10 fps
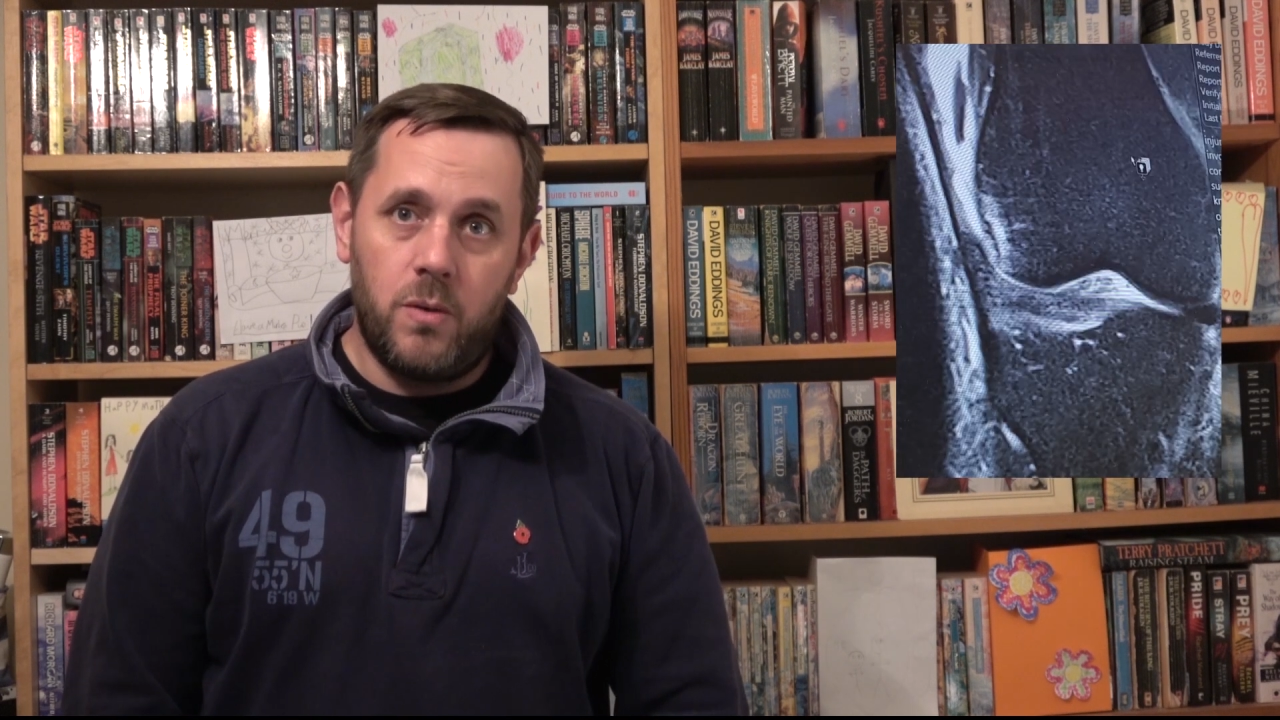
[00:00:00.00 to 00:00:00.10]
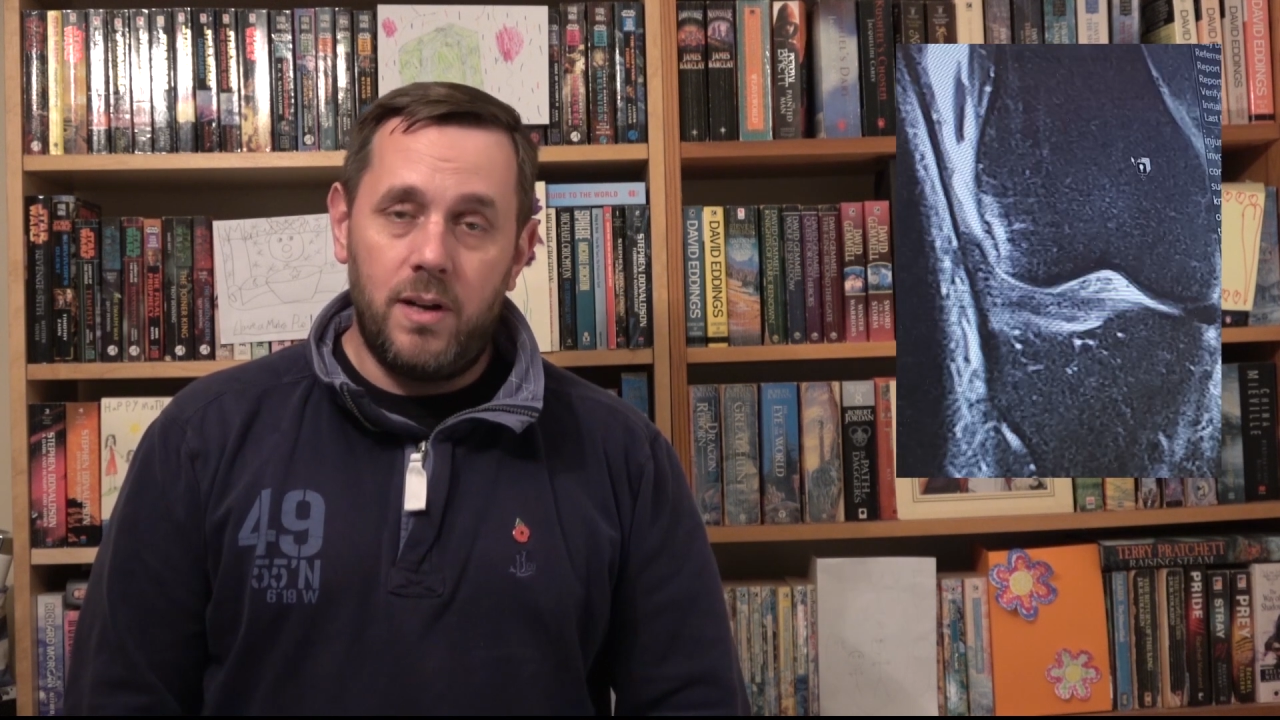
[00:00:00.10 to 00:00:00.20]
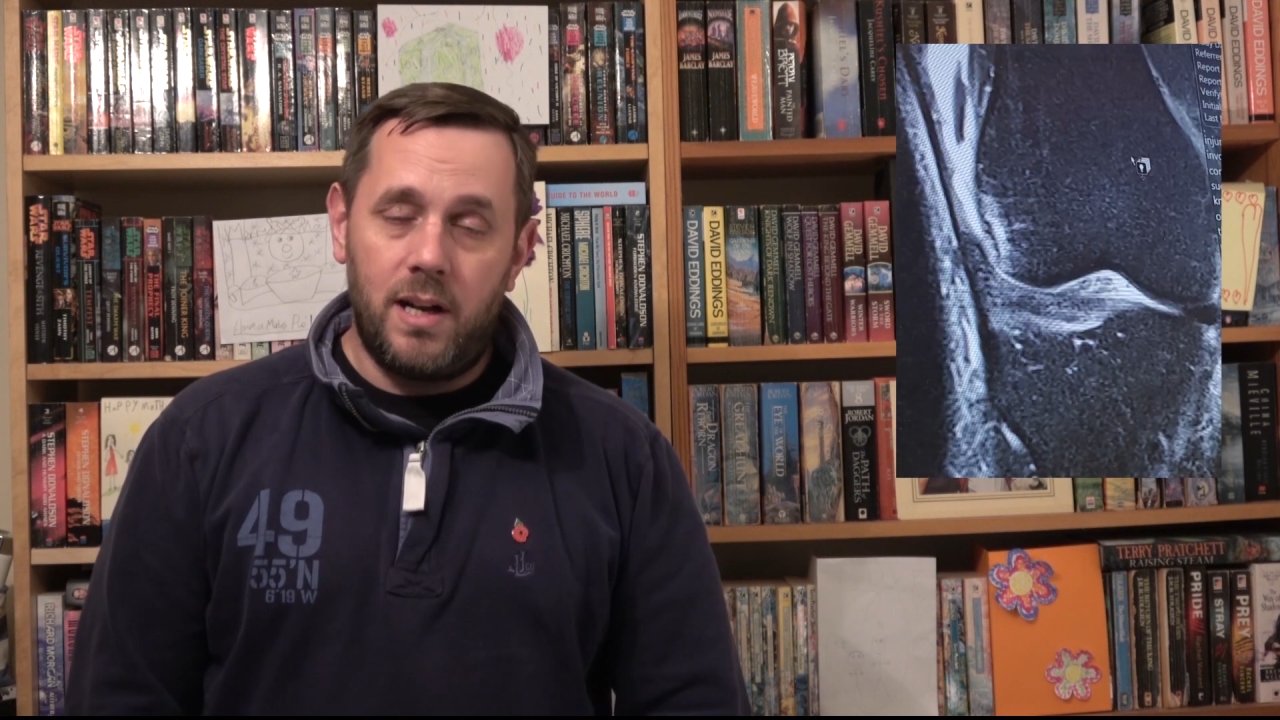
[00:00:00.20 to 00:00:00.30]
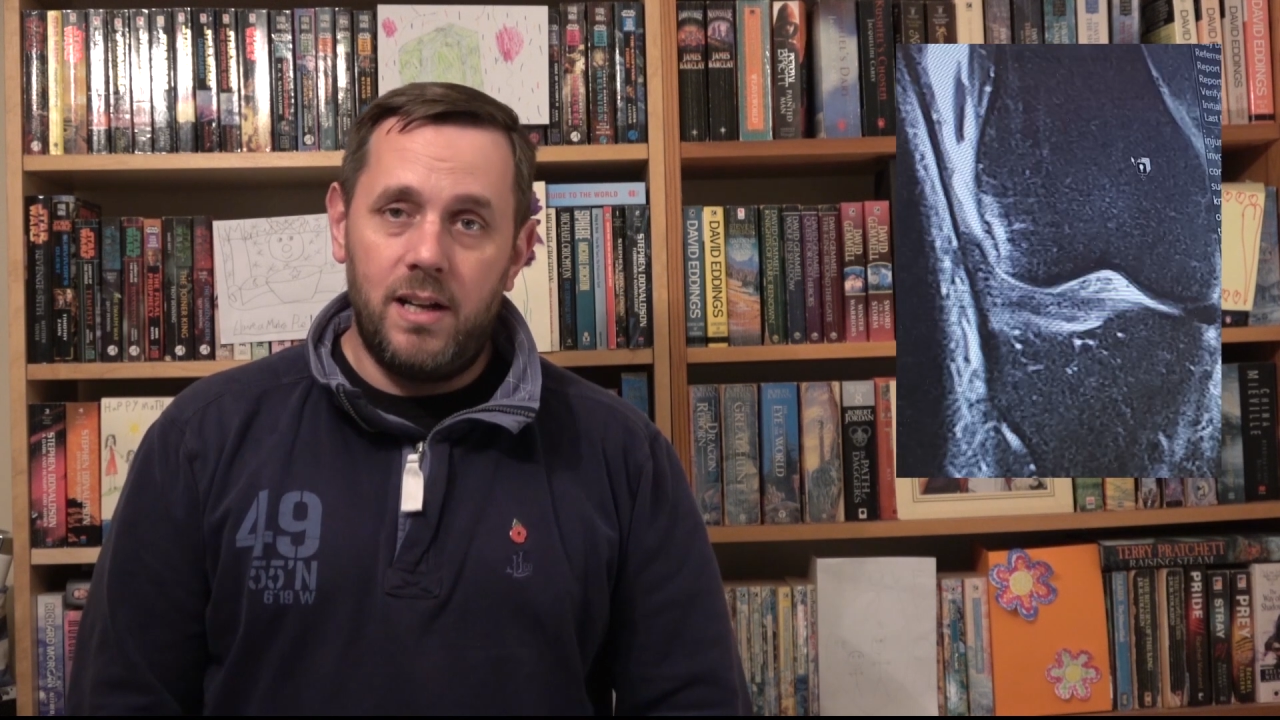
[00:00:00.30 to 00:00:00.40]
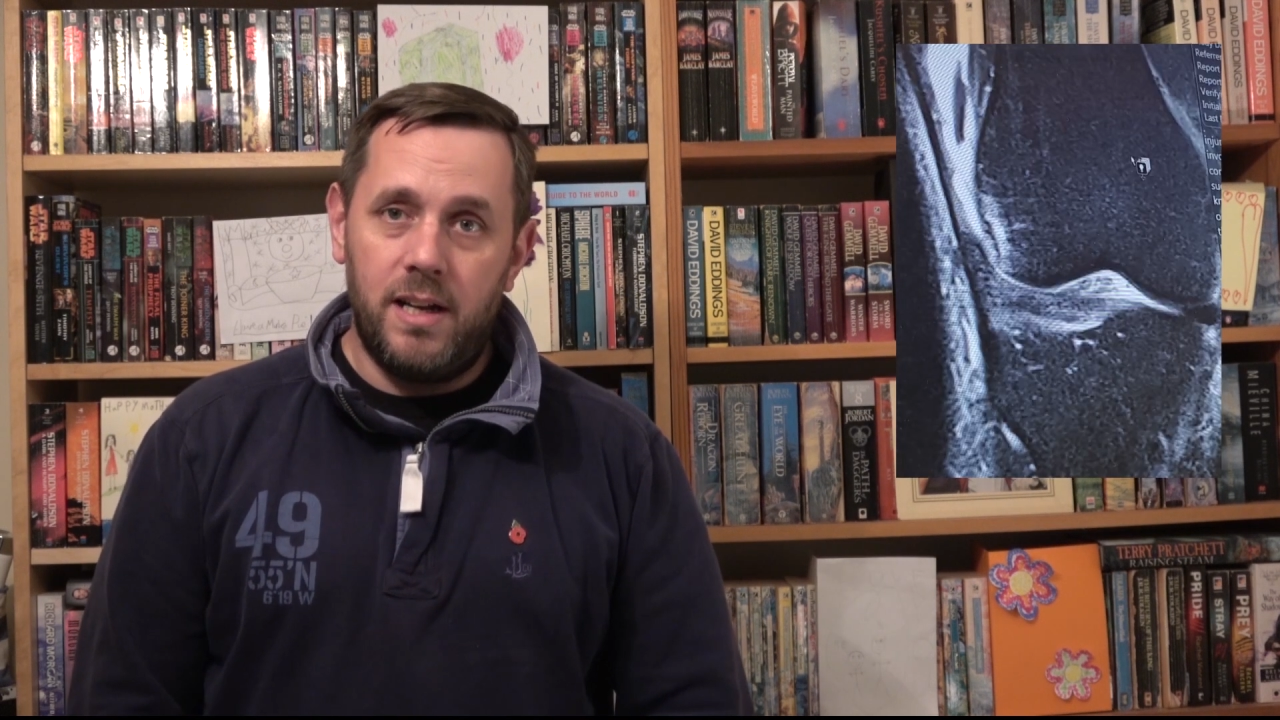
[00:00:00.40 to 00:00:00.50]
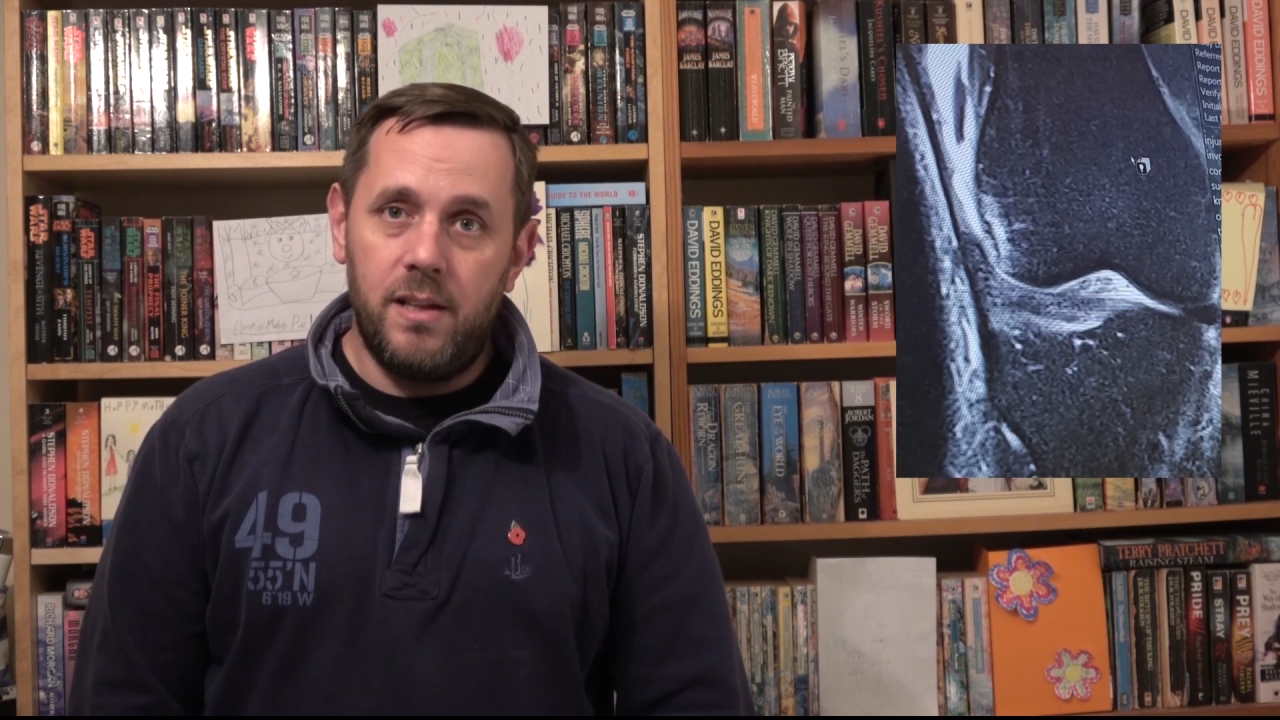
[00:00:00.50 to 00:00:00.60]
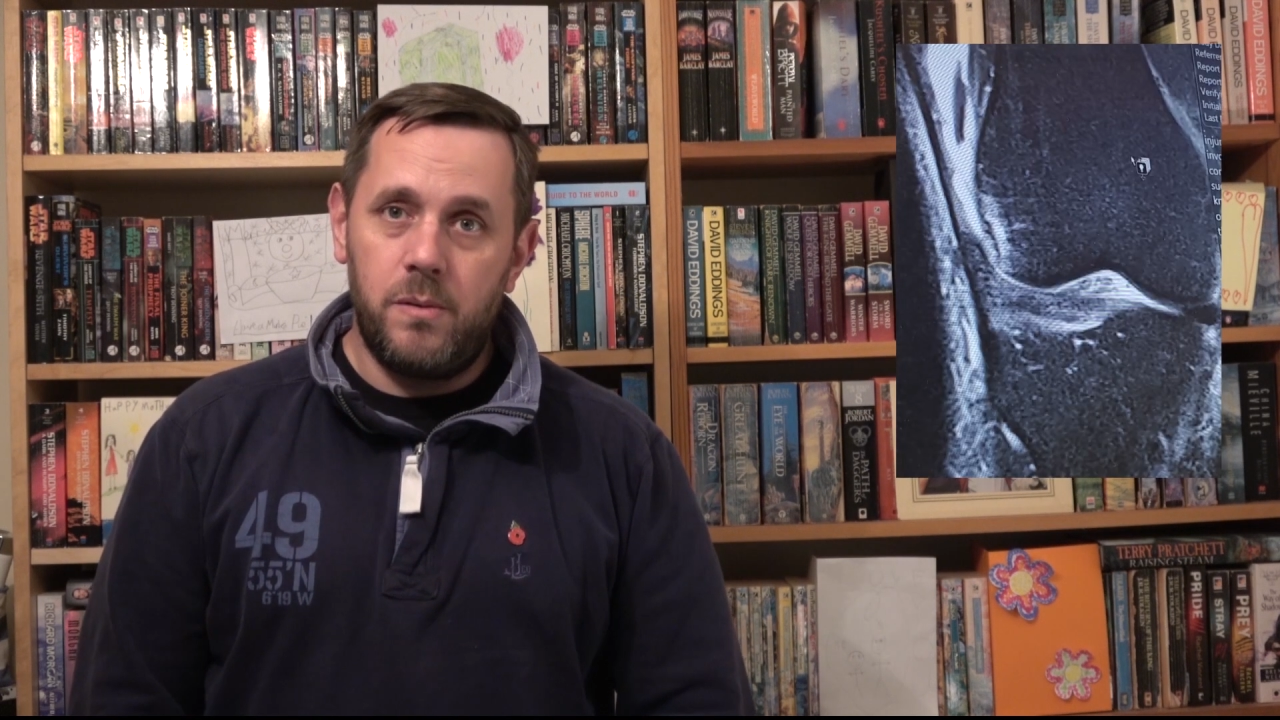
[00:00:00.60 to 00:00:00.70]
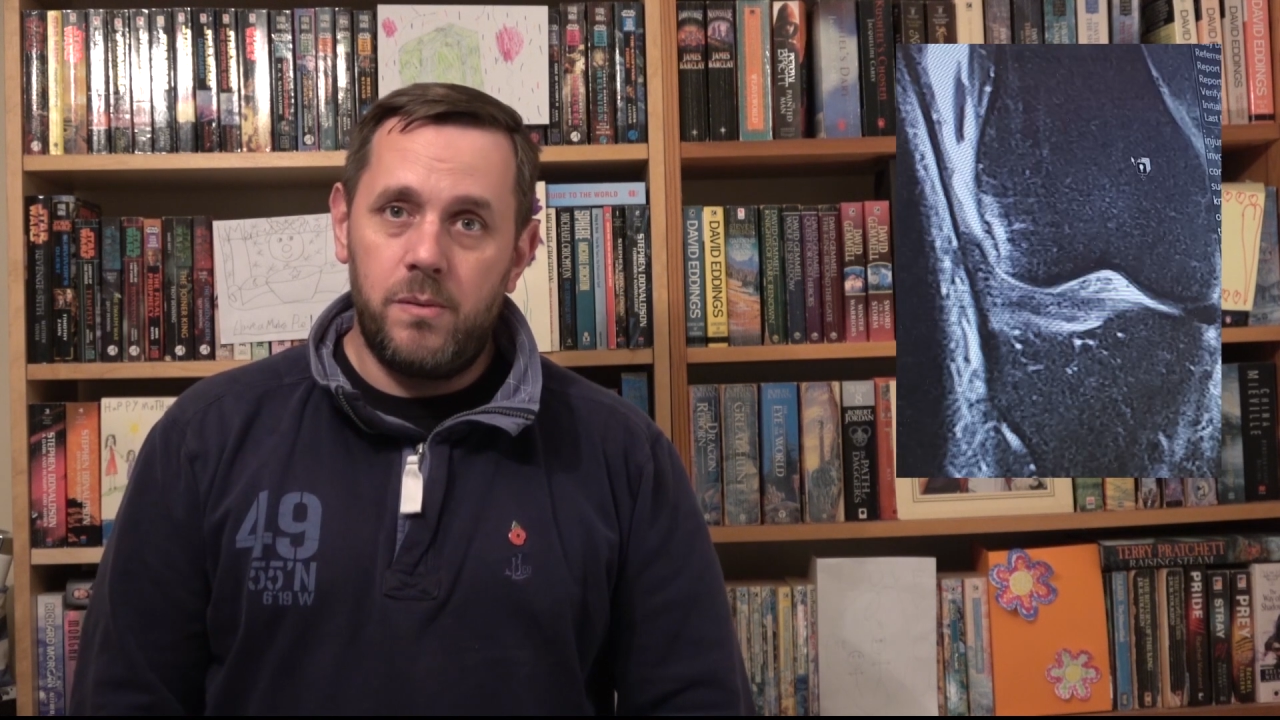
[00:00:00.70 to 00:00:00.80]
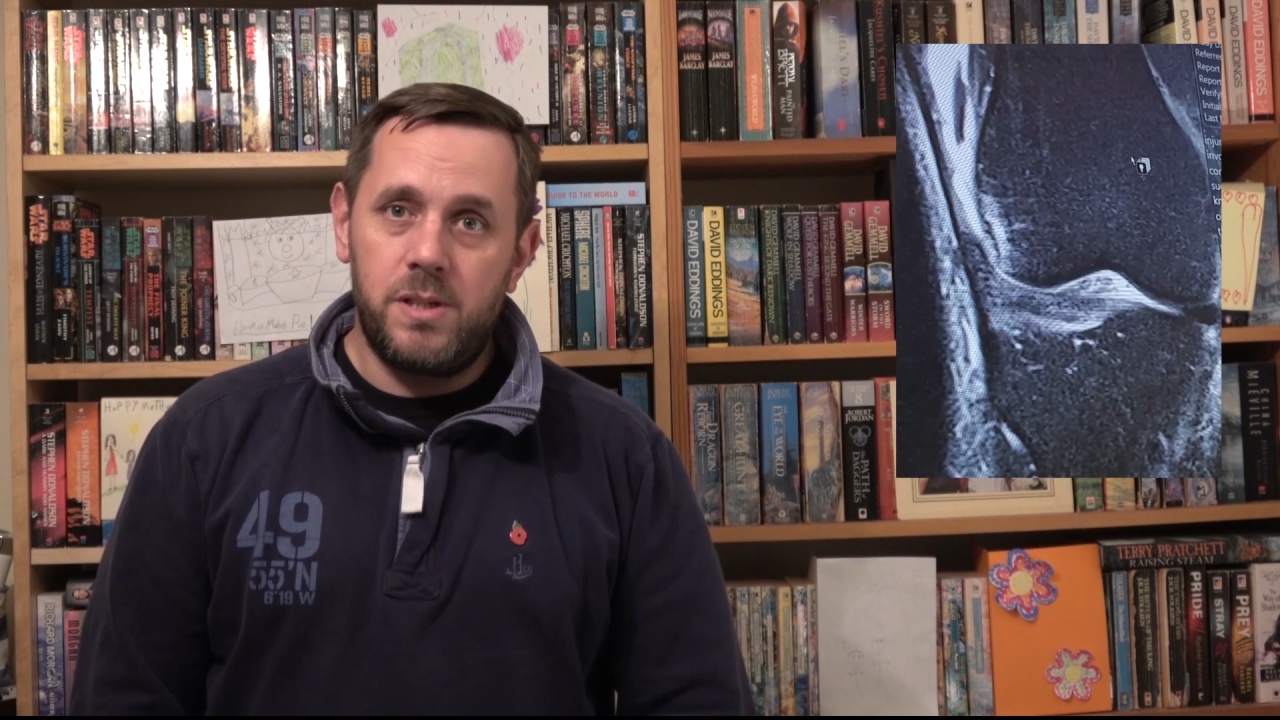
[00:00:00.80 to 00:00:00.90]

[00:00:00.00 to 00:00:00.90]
quite clearly that there